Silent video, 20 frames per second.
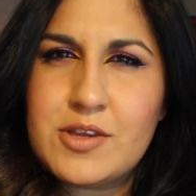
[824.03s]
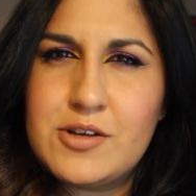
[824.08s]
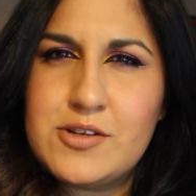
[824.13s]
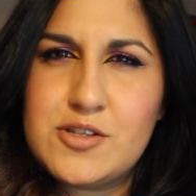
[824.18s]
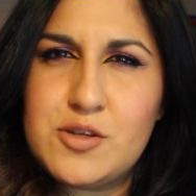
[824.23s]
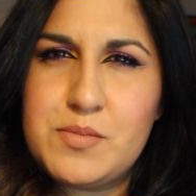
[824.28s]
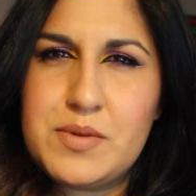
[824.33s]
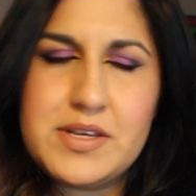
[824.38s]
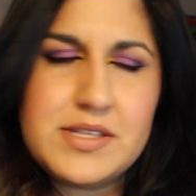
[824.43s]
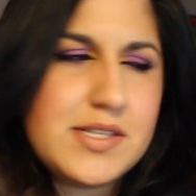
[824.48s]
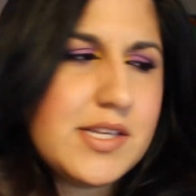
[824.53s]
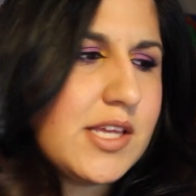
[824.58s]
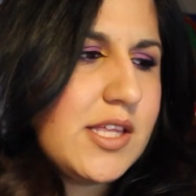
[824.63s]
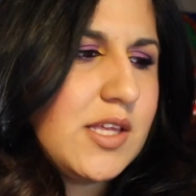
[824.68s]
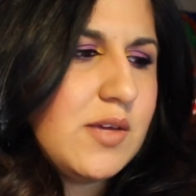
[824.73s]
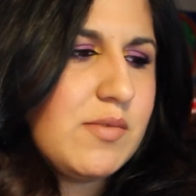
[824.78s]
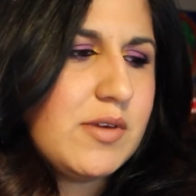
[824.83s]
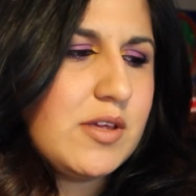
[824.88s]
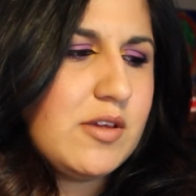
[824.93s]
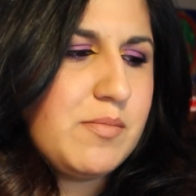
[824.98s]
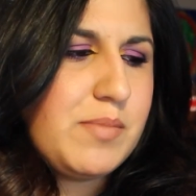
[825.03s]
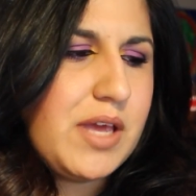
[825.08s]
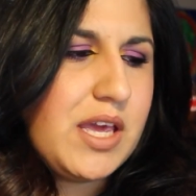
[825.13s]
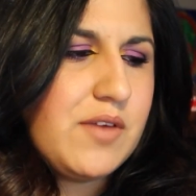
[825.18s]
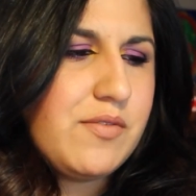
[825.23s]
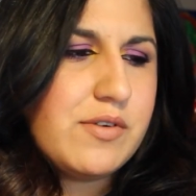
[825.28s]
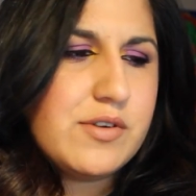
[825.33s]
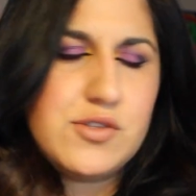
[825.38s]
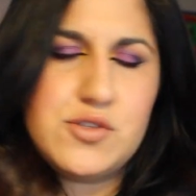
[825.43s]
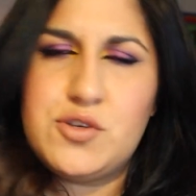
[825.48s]
So basically what you
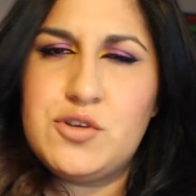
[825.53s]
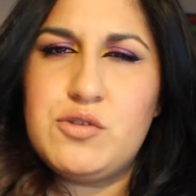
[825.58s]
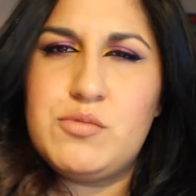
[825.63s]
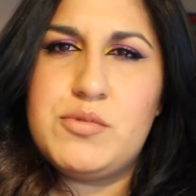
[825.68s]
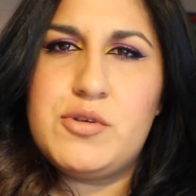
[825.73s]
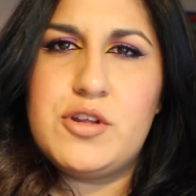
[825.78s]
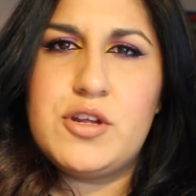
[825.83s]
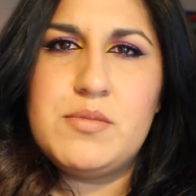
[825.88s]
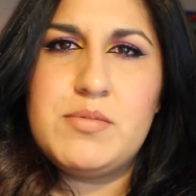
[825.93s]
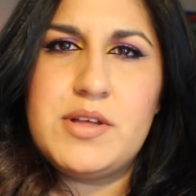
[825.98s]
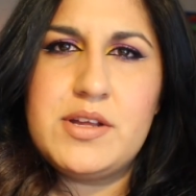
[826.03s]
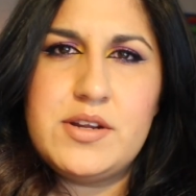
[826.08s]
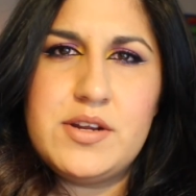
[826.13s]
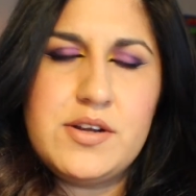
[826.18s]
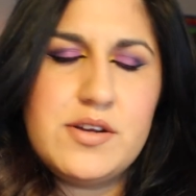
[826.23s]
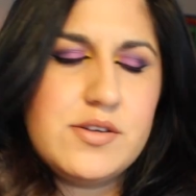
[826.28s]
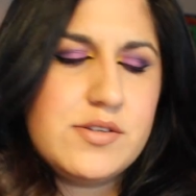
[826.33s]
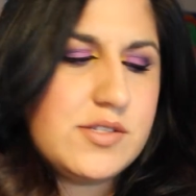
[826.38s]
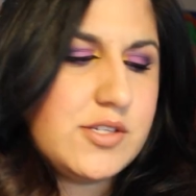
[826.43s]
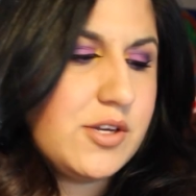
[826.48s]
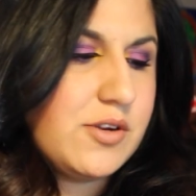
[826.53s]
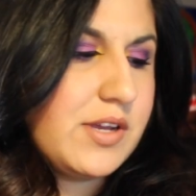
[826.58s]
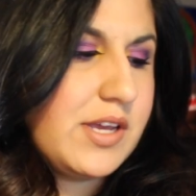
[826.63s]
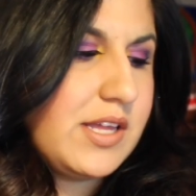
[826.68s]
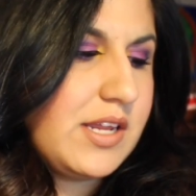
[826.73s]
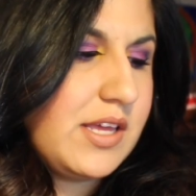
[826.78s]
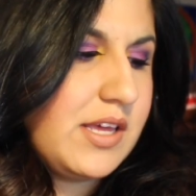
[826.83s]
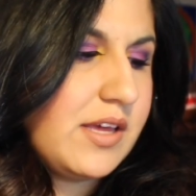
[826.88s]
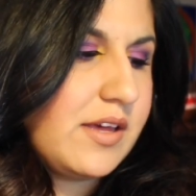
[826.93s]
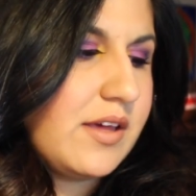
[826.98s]
pay for two beauty blenders, you're
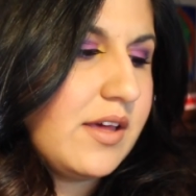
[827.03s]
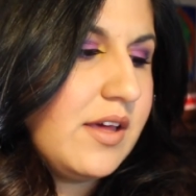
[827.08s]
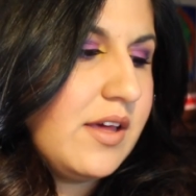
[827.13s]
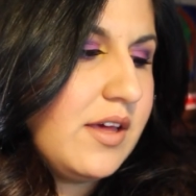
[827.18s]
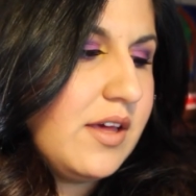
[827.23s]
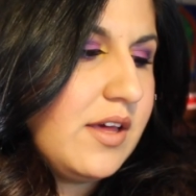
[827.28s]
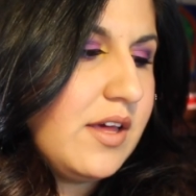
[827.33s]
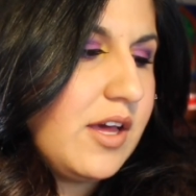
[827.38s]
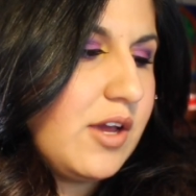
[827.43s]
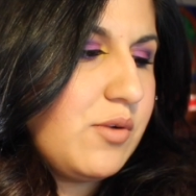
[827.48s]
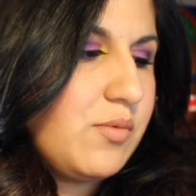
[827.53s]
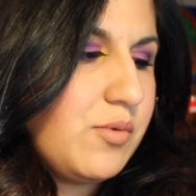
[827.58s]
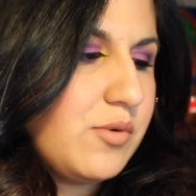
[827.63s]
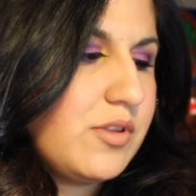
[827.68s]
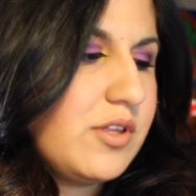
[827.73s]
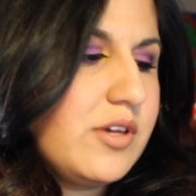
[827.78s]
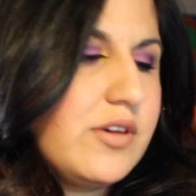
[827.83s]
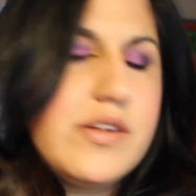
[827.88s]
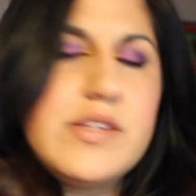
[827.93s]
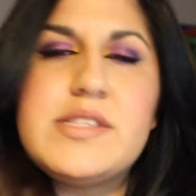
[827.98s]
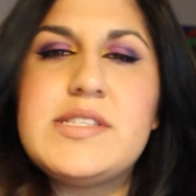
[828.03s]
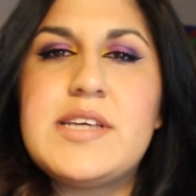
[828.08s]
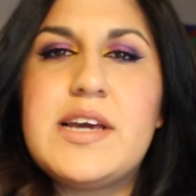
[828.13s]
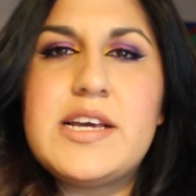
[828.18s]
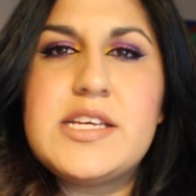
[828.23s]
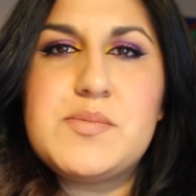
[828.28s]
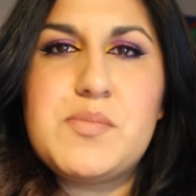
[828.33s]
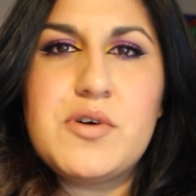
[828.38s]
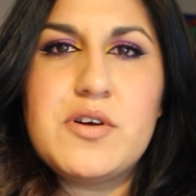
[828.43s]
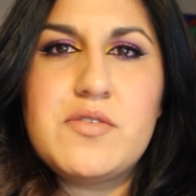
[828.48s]
getting a really good
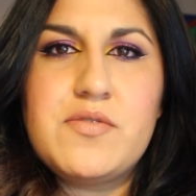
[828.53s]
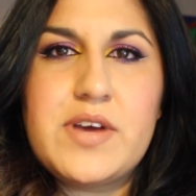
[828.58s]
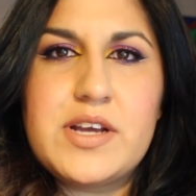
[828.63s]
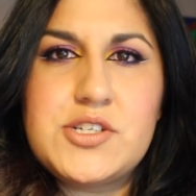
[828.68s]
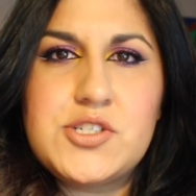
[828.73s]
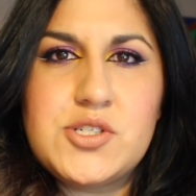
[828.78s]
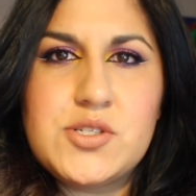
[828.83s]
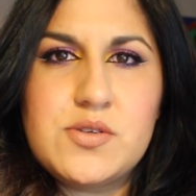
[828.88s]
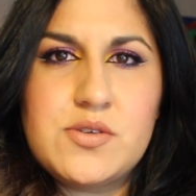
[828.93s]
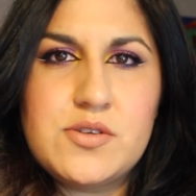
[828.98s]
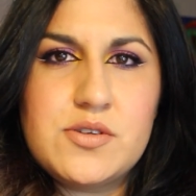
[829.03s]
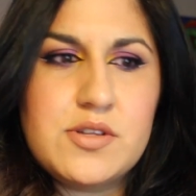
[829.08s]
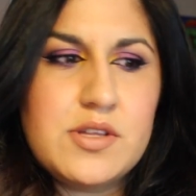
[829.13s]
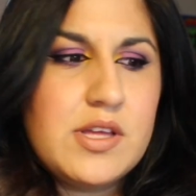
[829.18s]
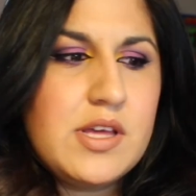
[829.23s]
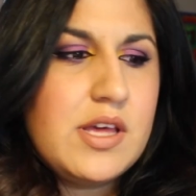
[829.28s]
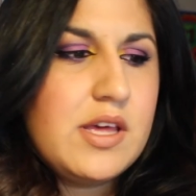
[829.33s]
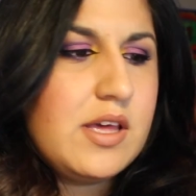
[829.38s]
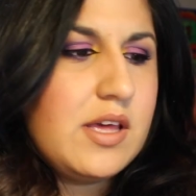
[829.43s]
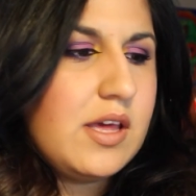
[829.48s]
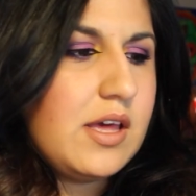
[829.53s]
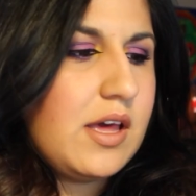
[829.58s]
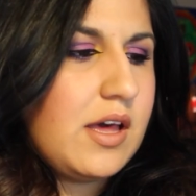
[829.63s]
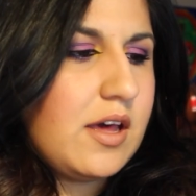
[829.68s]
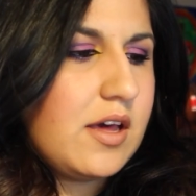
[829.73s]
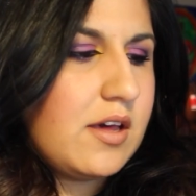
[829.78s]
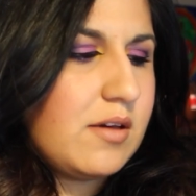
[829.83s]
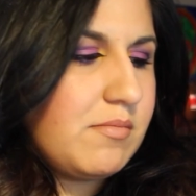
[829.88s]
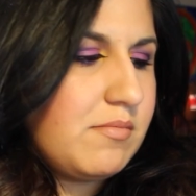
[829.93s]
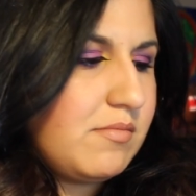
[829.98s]
size professional
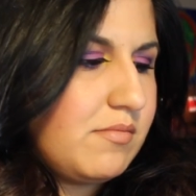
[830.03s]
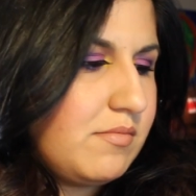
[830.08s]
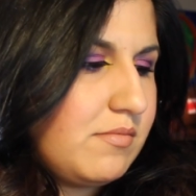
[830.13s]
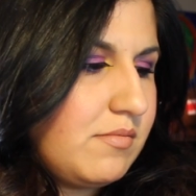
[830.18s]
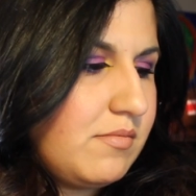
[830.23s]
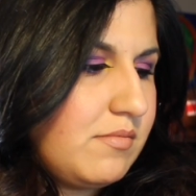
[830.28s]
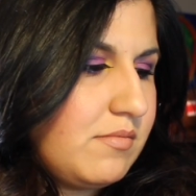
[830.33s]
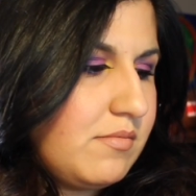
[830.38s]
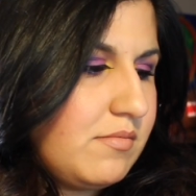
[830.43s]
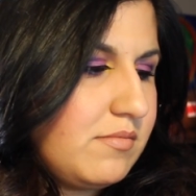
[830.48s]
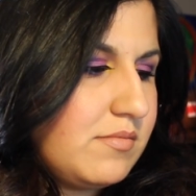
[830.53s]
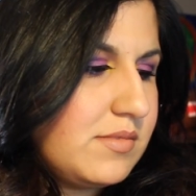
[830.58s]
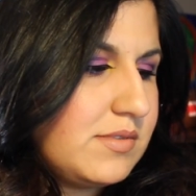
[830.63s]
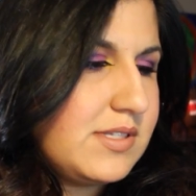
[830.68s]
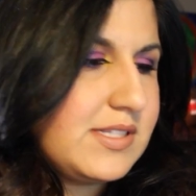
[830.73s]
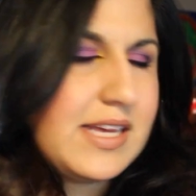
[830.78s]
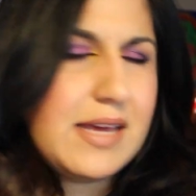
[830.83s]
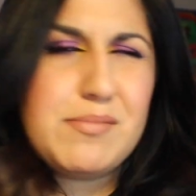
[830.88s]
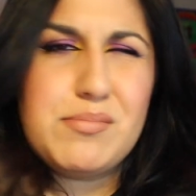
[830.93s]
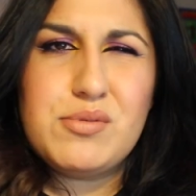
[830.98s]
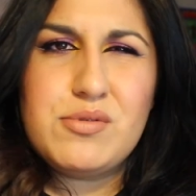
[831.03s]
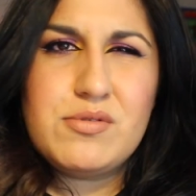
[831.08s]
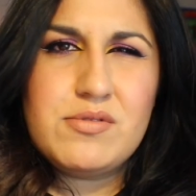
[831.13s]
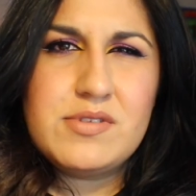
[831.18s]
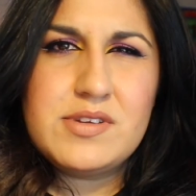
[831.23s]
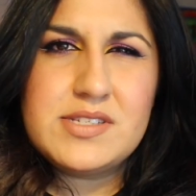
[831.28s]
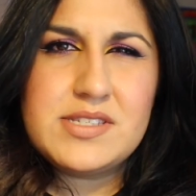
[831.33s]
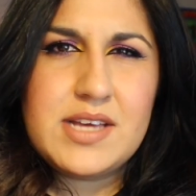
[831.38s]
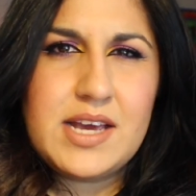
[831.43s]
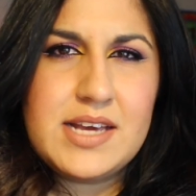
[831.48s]

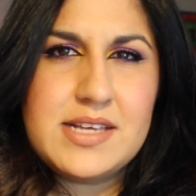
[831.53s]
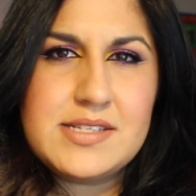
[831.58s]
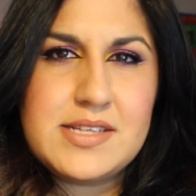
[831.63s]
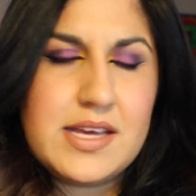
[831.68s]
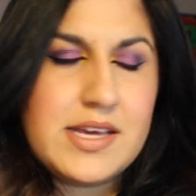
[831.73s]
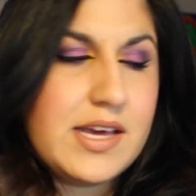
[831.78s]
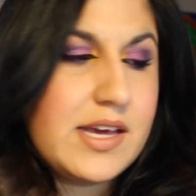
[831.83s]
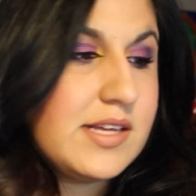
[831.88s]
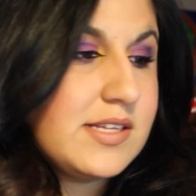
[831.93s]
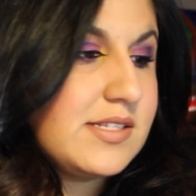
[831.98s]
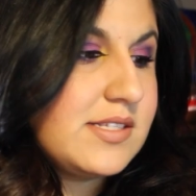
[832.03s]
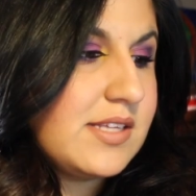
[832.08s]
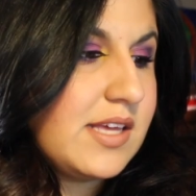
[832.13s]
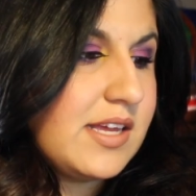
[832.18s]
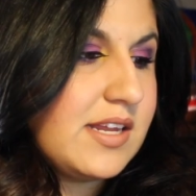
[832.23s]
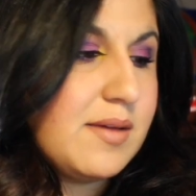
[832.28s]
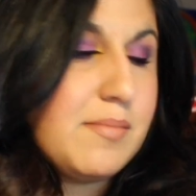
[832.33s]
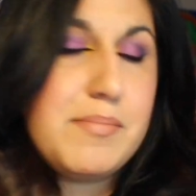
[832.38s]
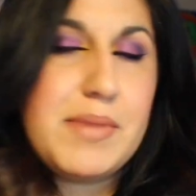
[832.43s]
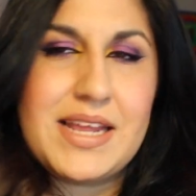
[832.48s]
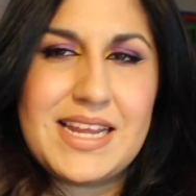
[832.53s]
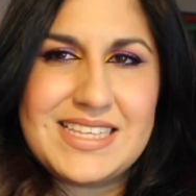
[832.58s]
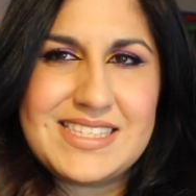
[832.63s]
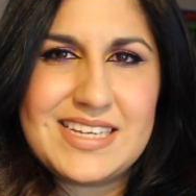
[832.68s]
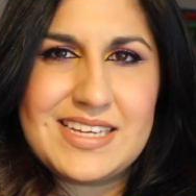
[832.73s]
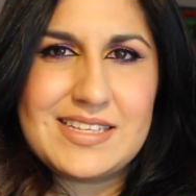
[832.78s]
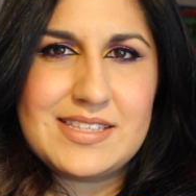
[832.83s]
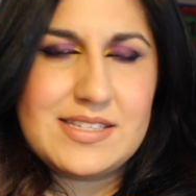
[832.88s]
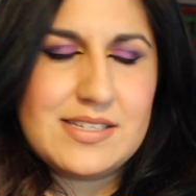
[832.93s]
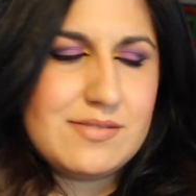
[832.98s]
sample size, I guess, and a
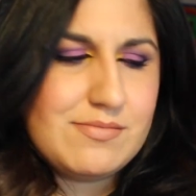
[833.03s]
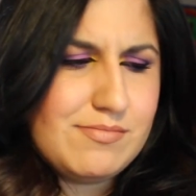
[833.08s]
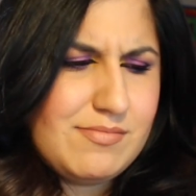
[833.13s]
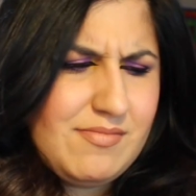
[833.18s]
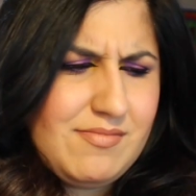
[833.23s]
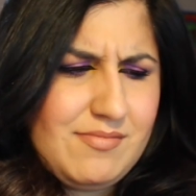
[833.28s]
Benetint.